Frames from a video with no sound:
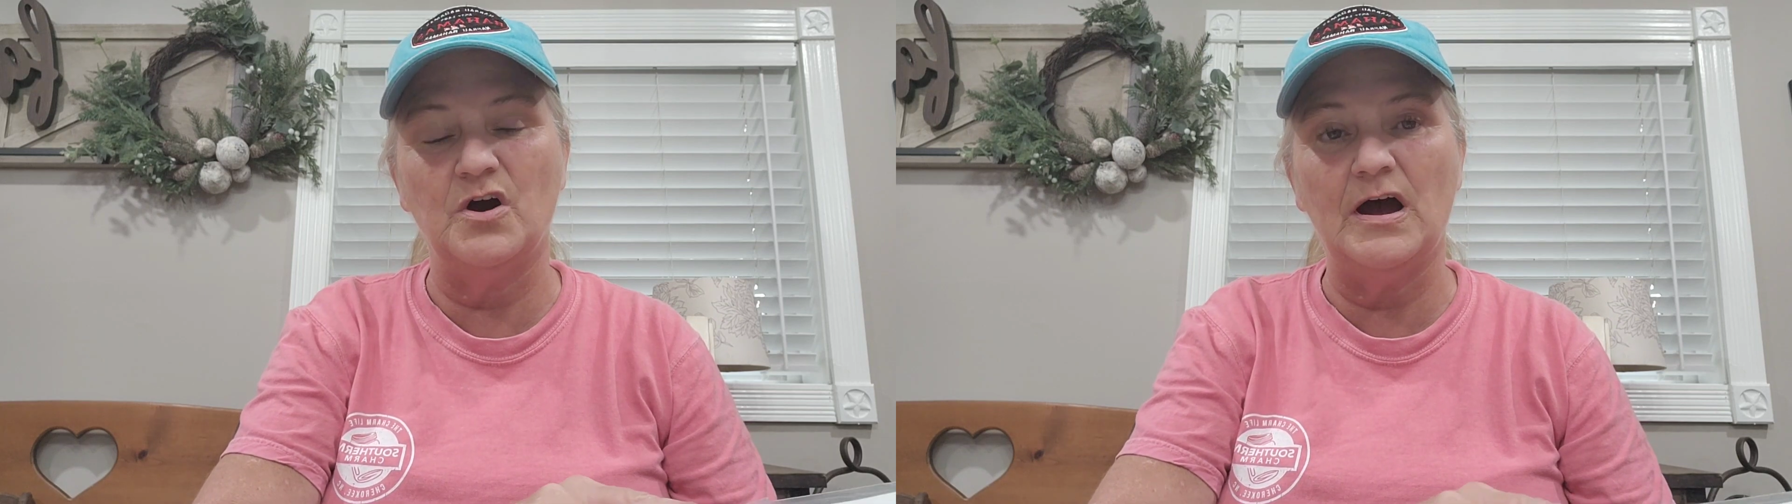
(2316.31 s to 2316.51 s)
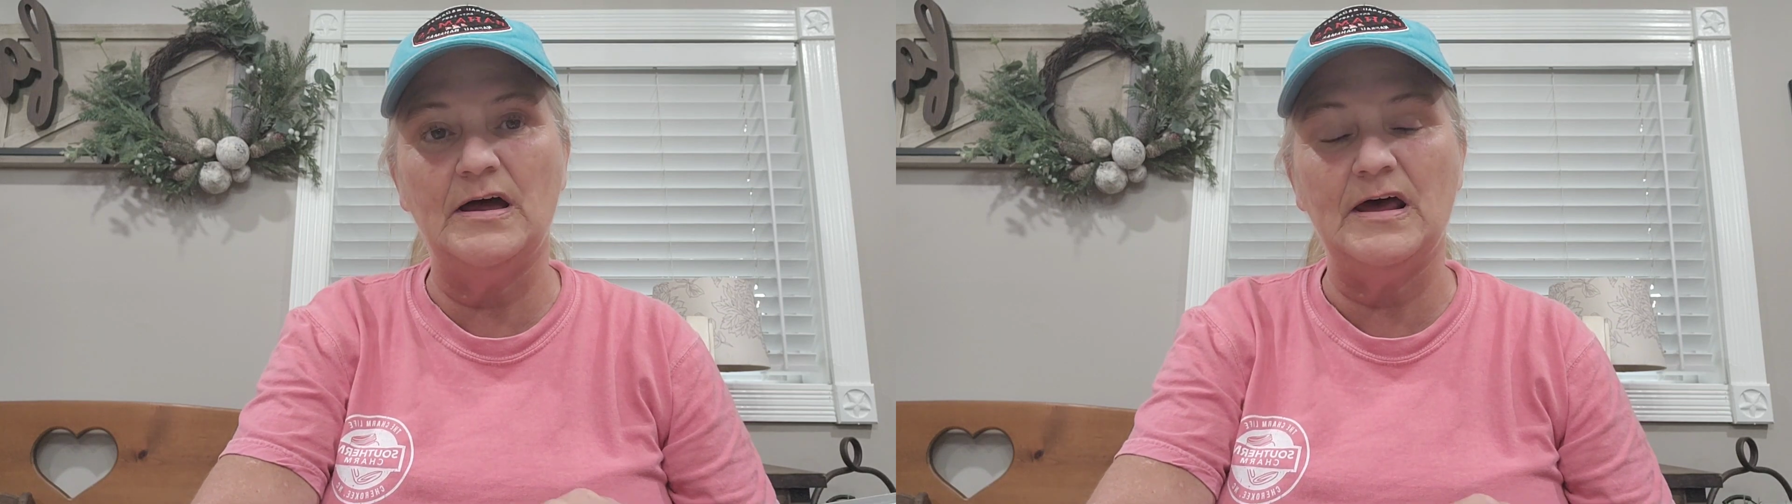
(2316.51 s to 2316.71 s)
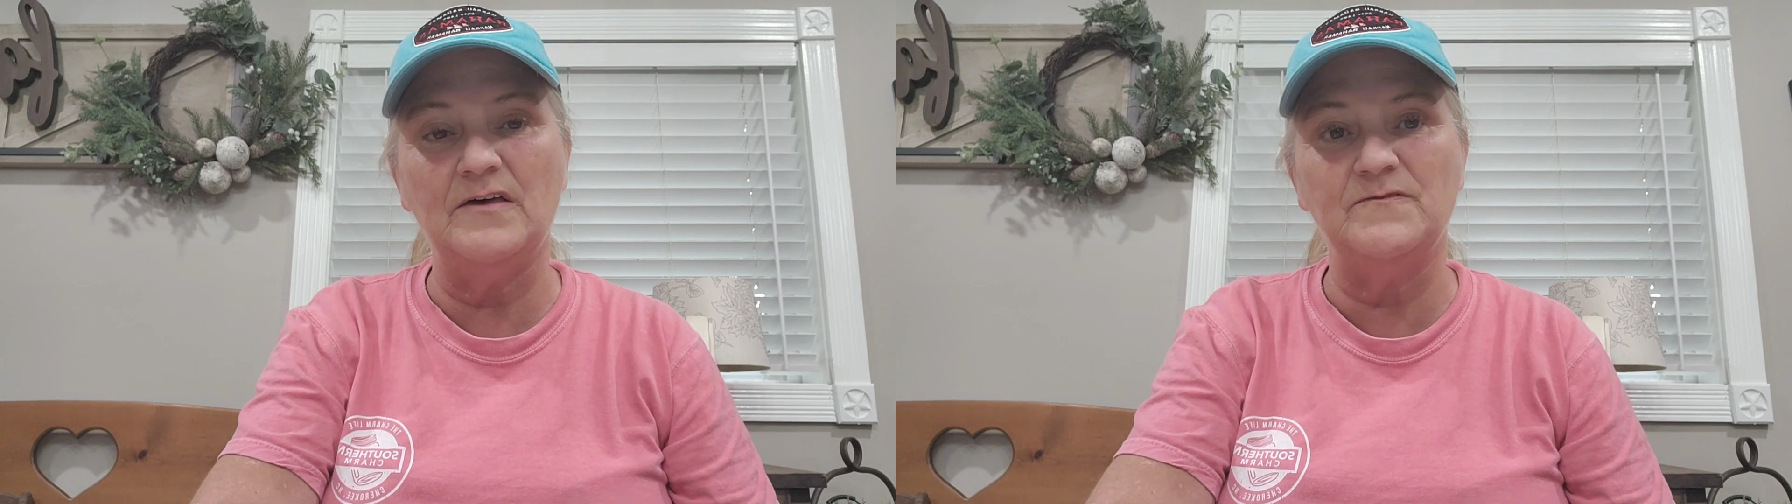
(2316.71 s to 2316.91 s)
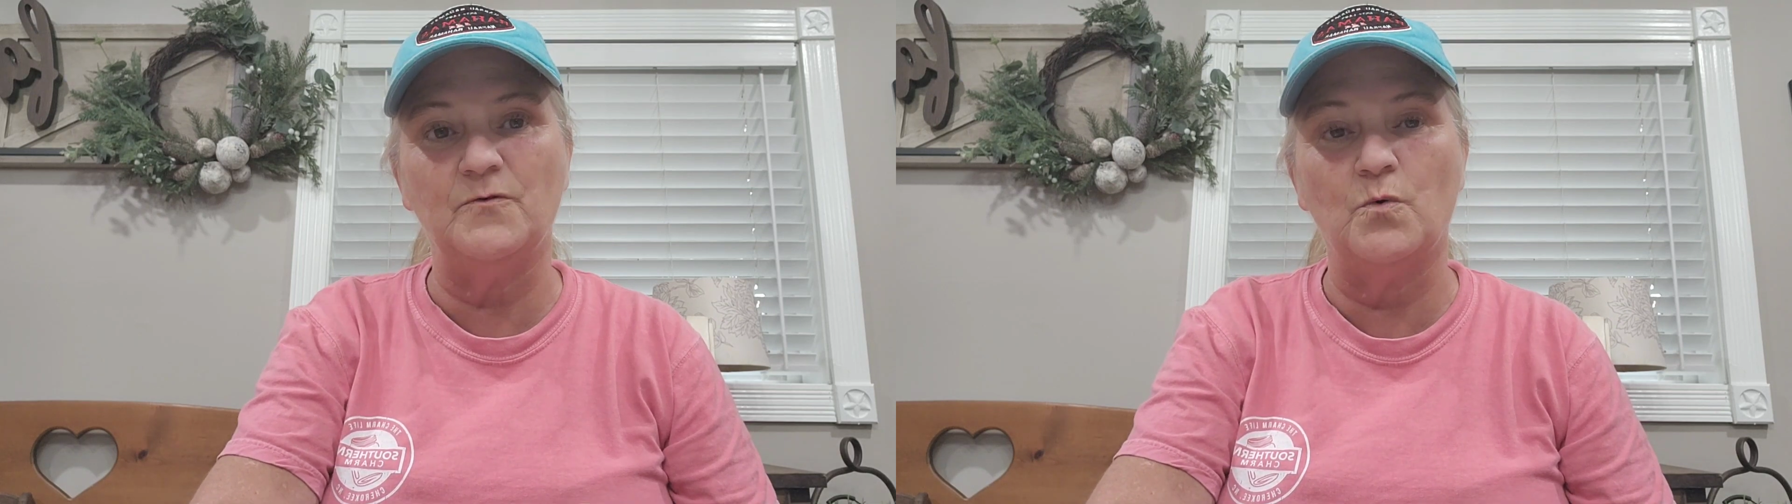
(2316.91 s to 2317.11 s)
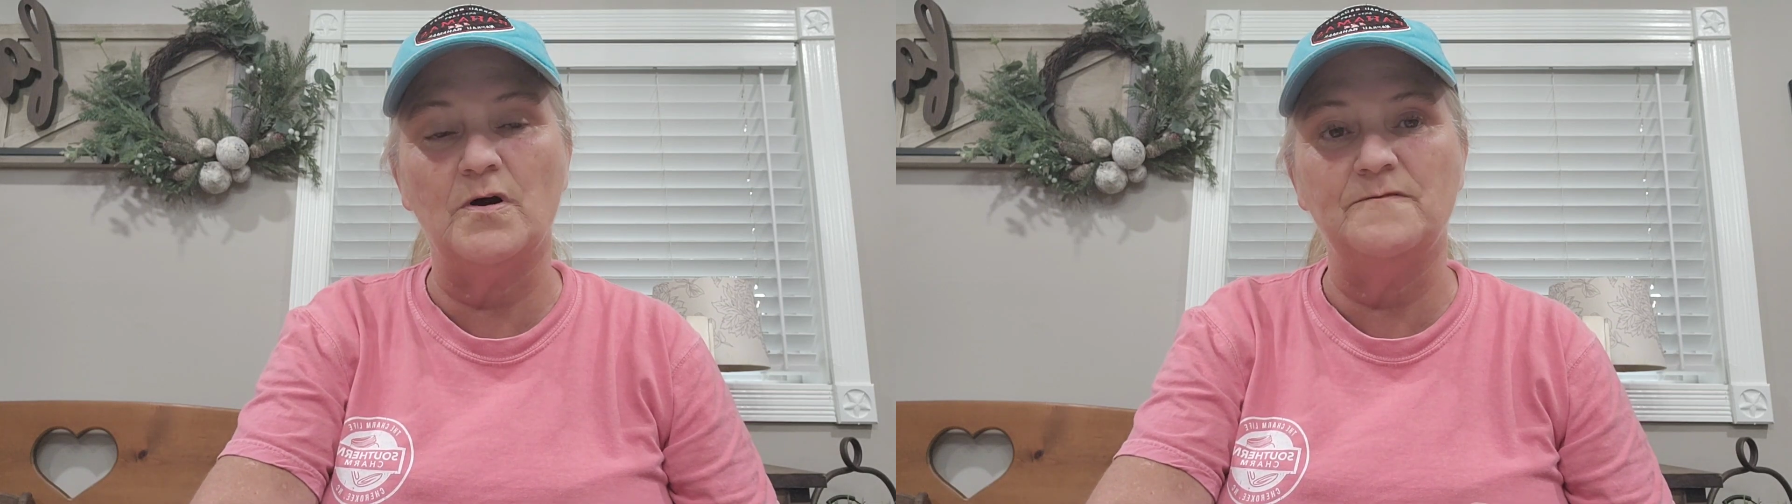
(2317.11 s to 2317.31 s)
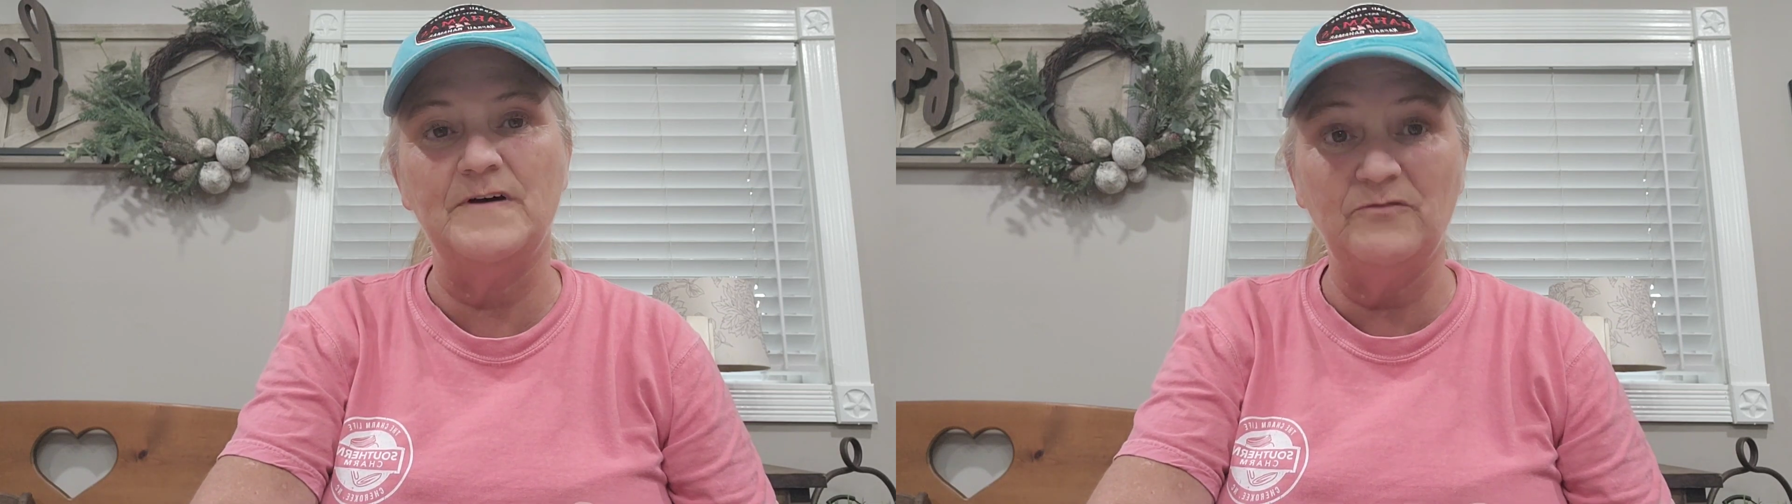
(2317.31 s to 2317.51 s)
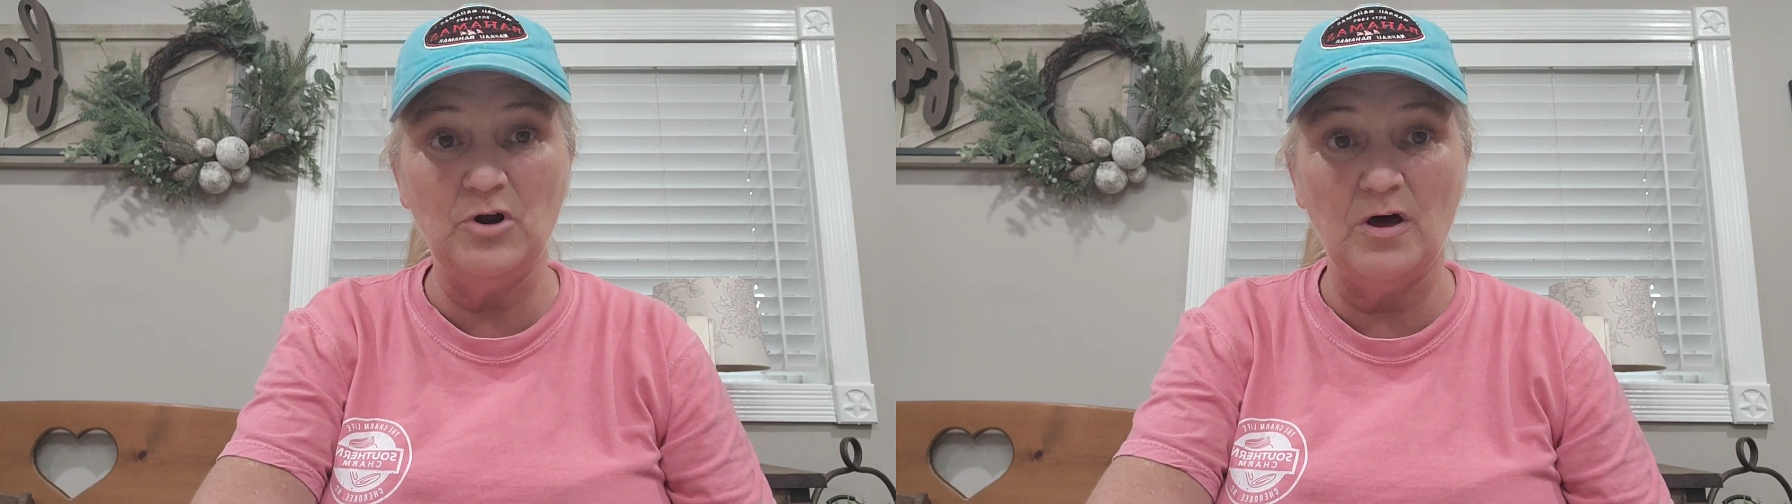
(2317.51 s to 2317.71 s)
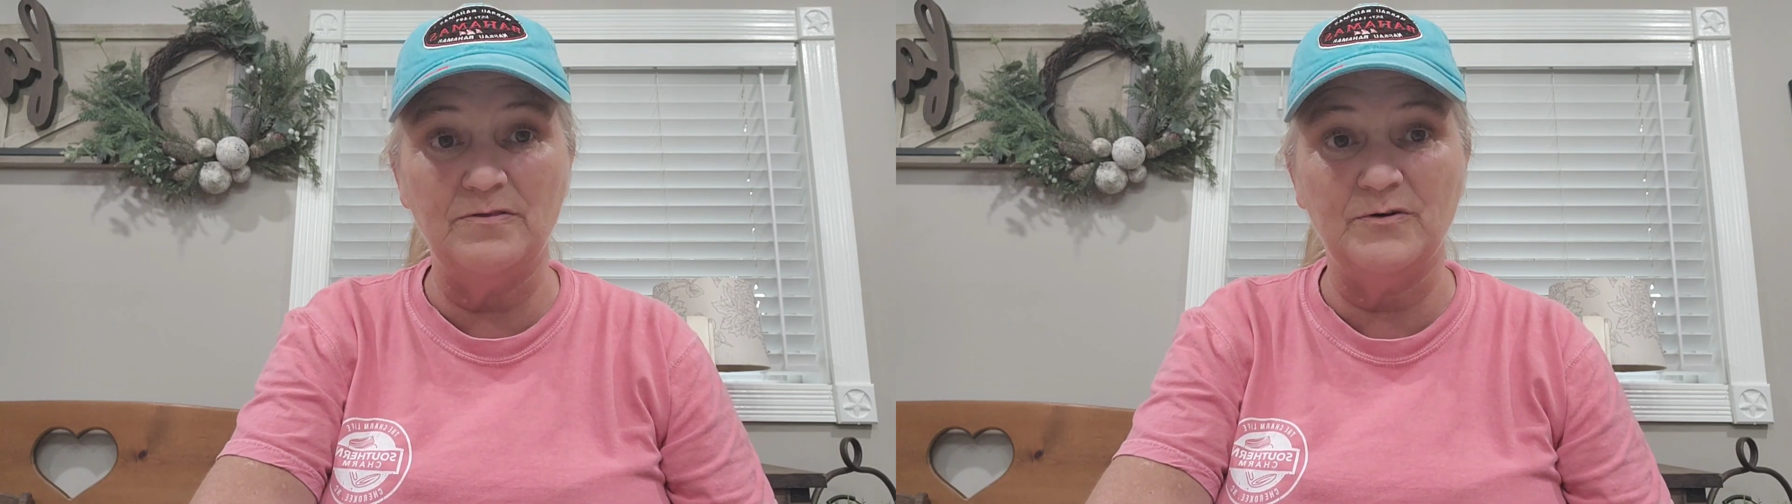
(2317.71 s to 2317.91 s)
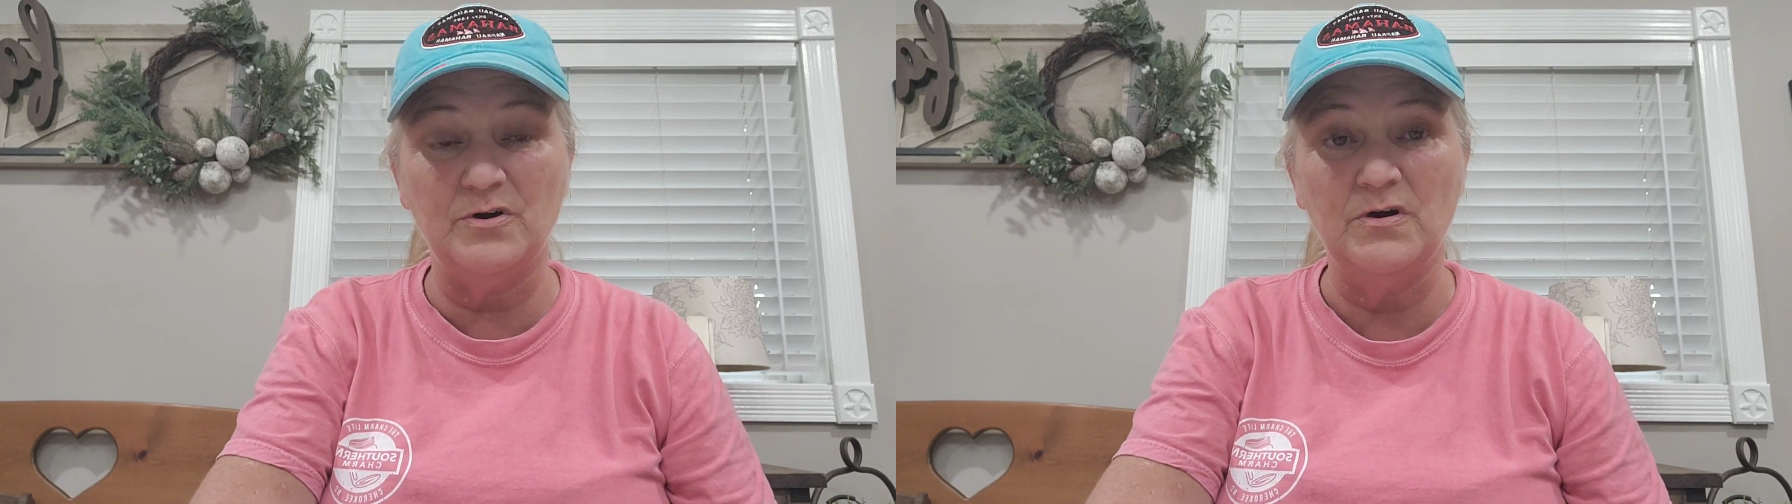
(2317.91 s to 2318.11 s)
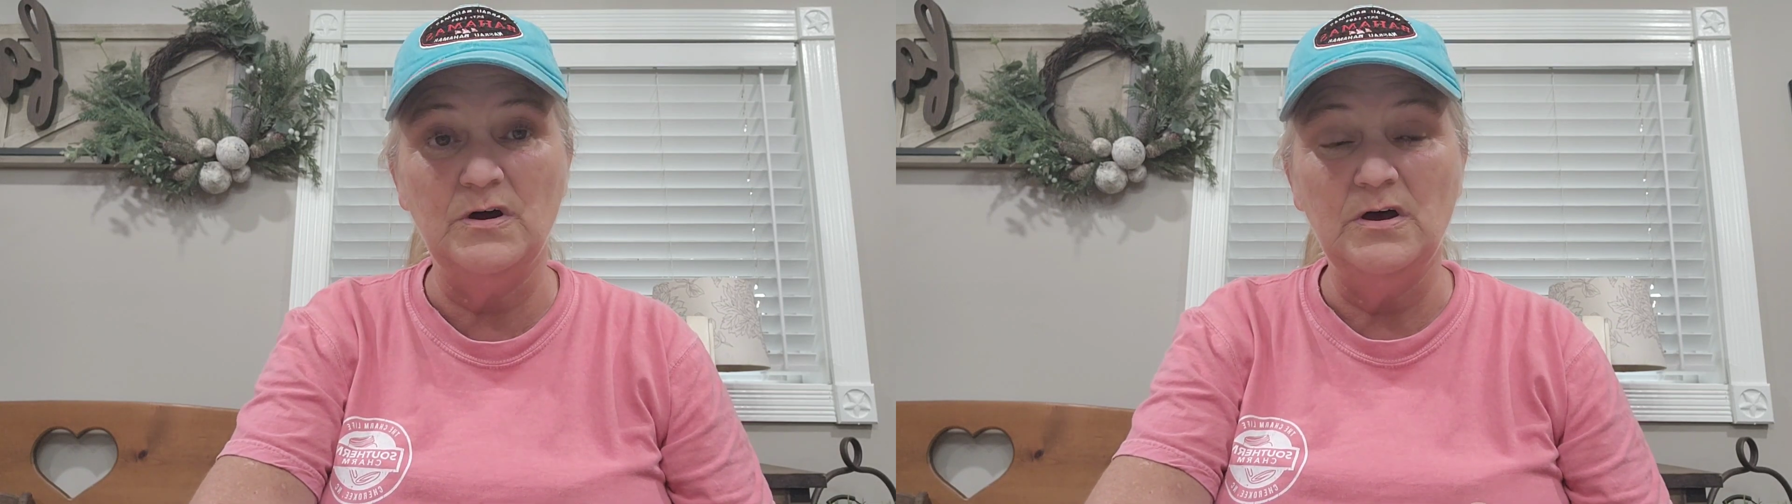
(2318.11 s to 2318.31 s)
I had asked for favorite author